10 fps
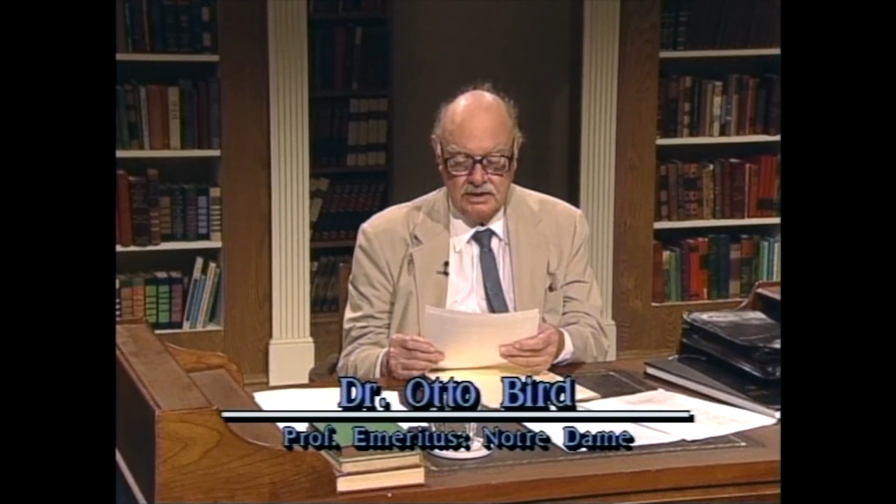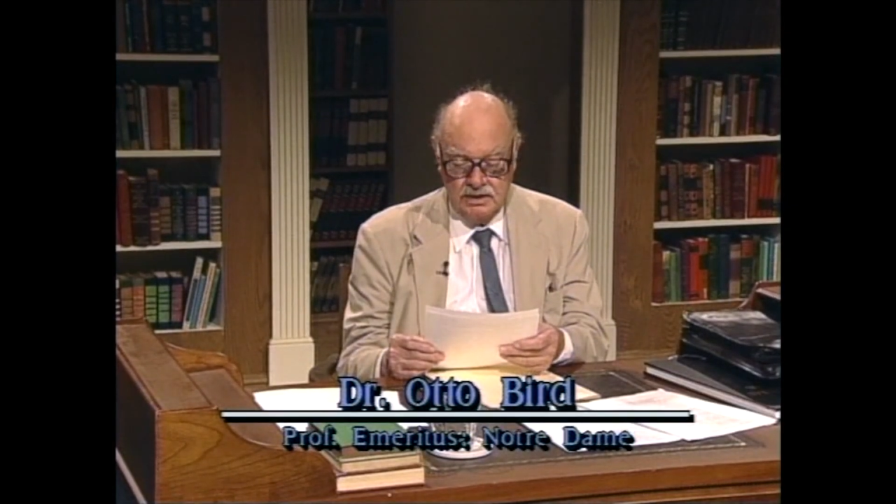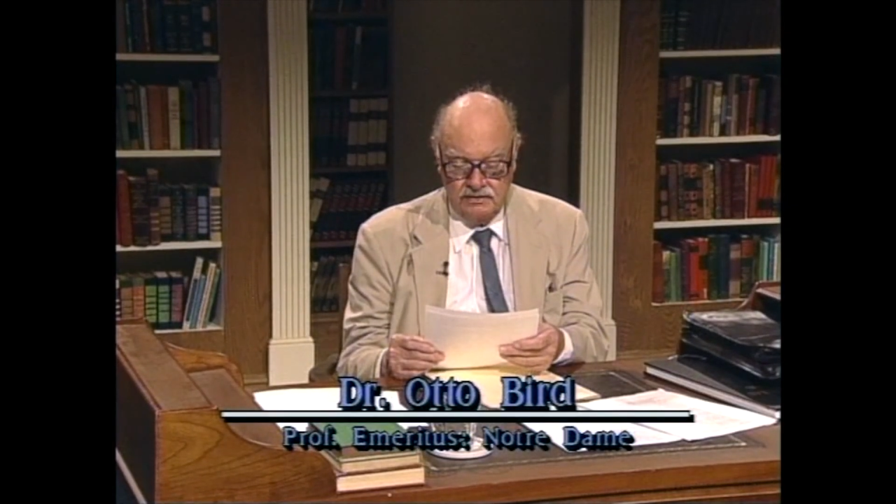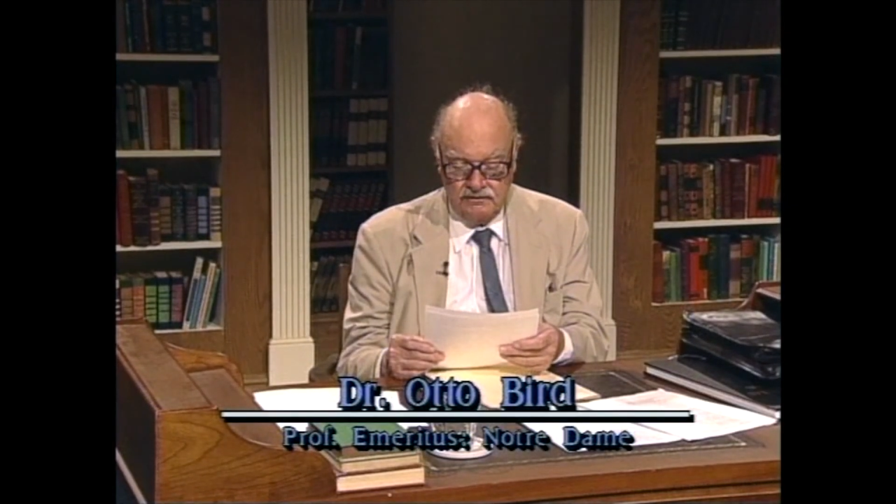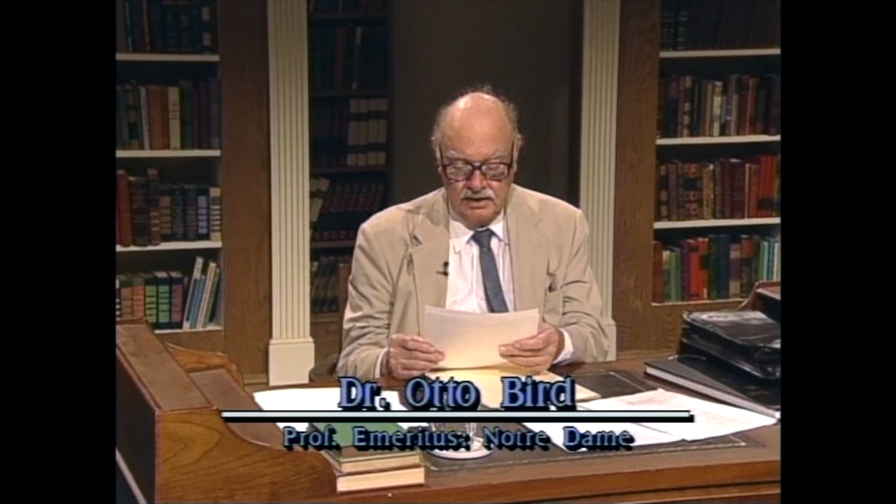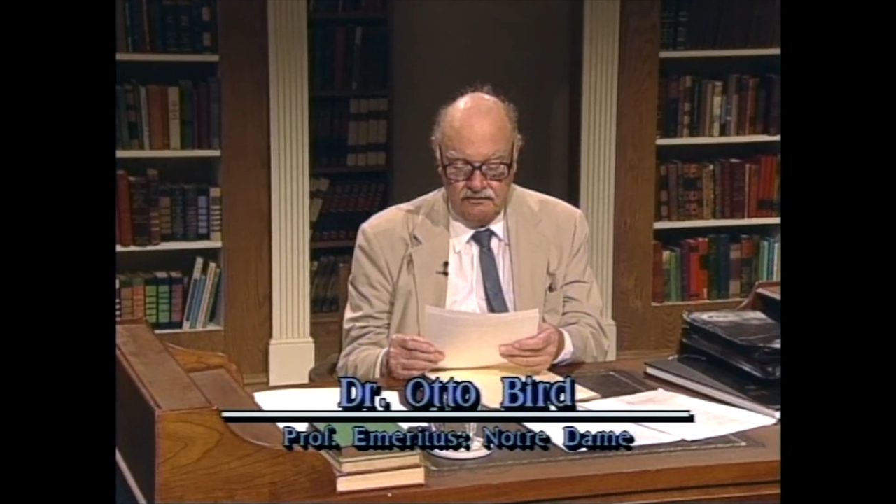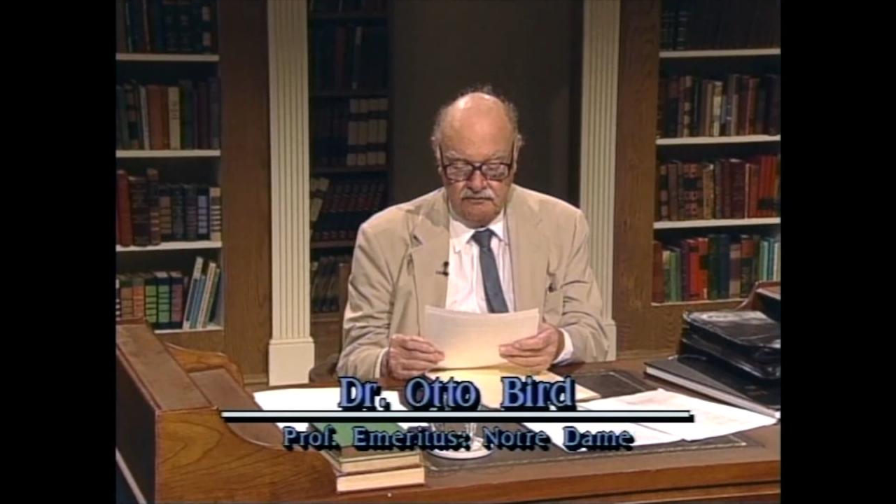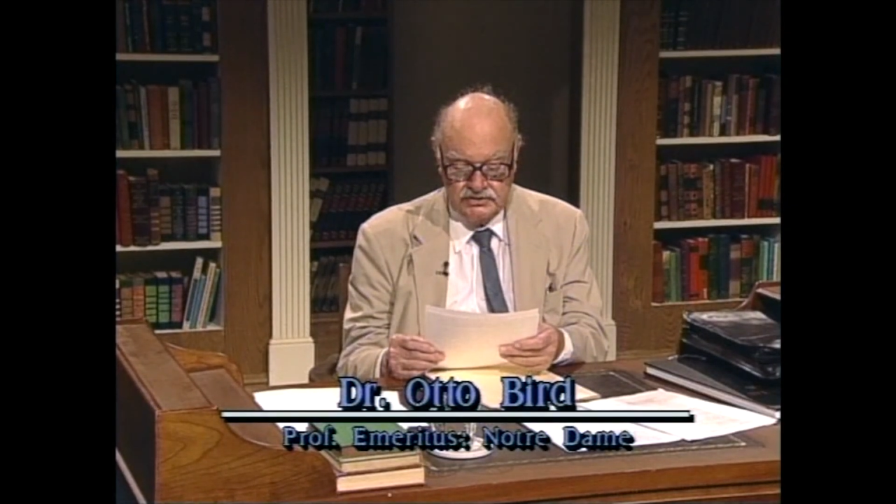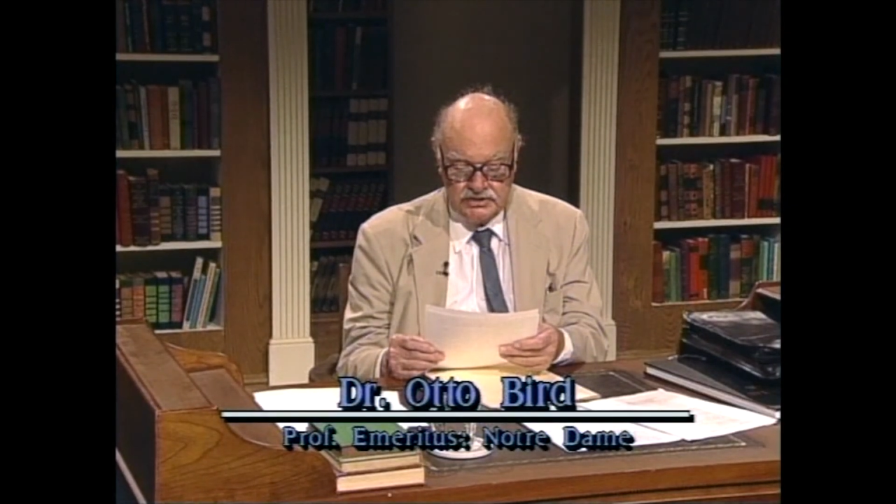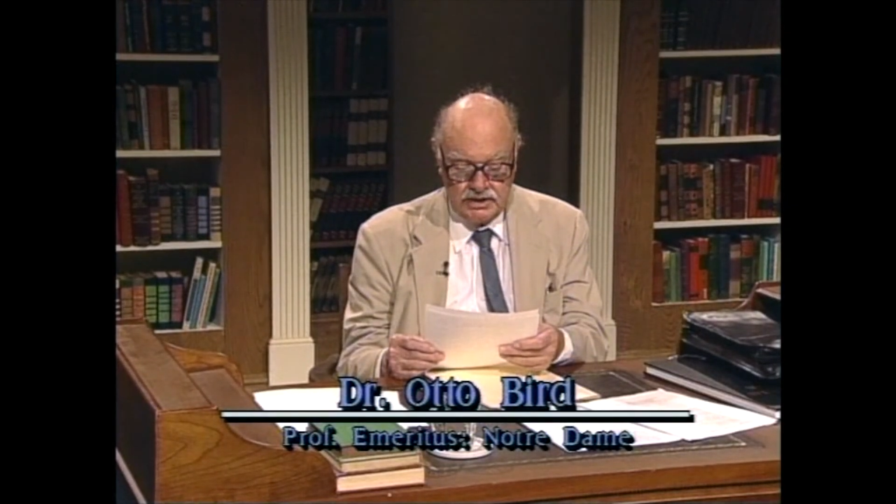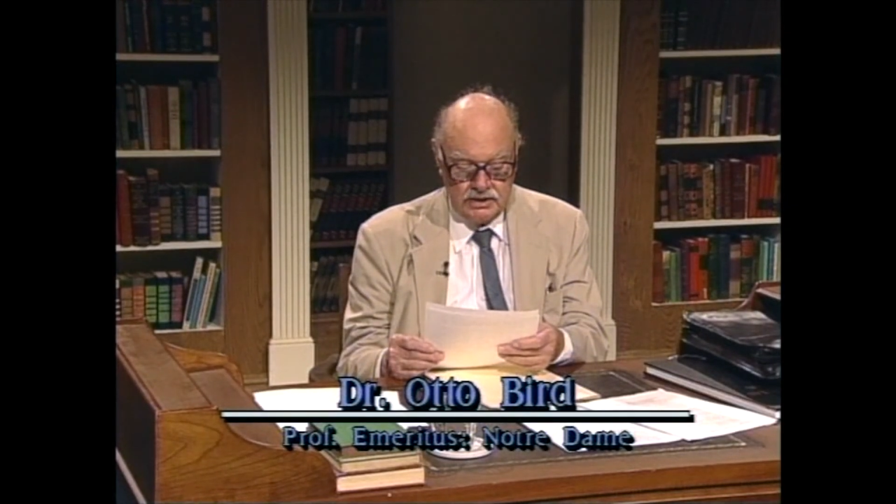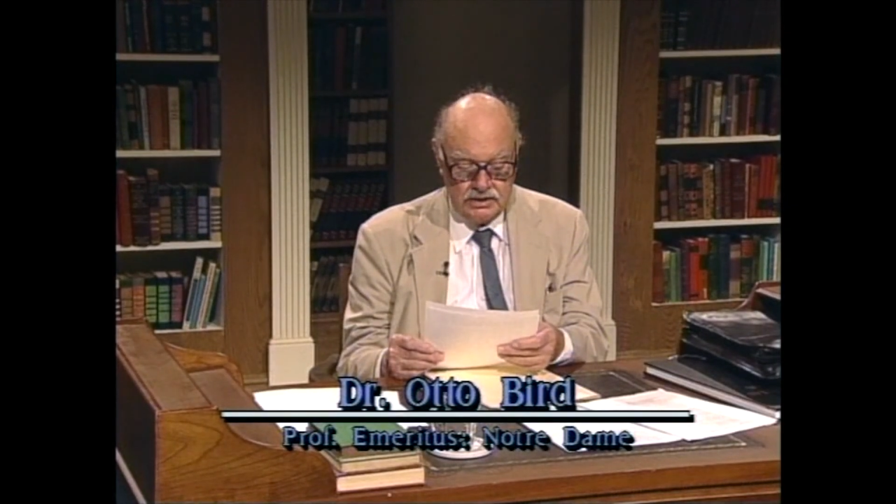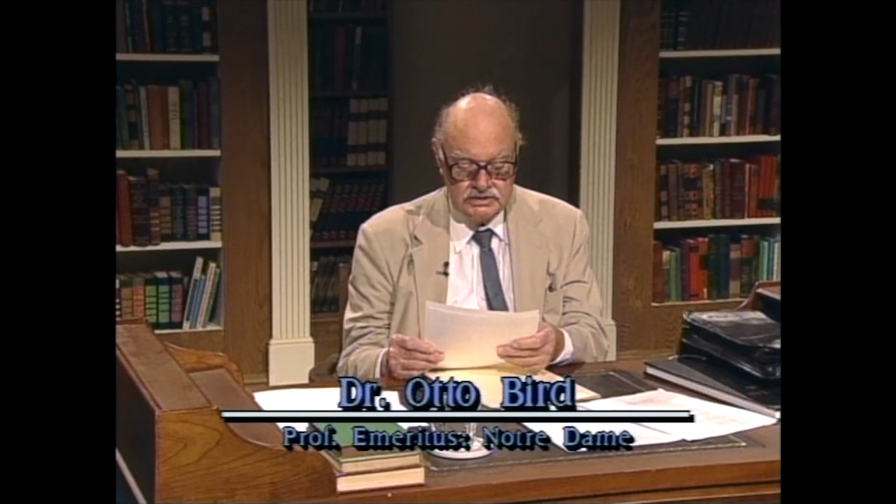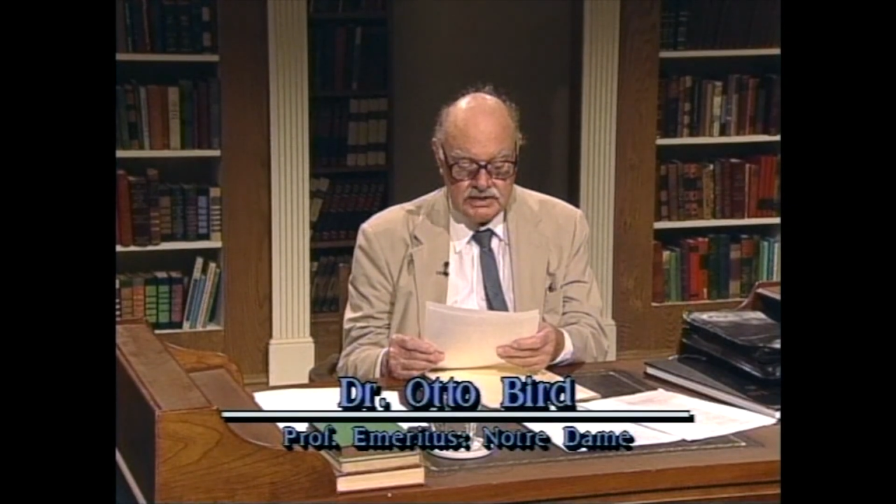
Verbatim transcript: if every chair is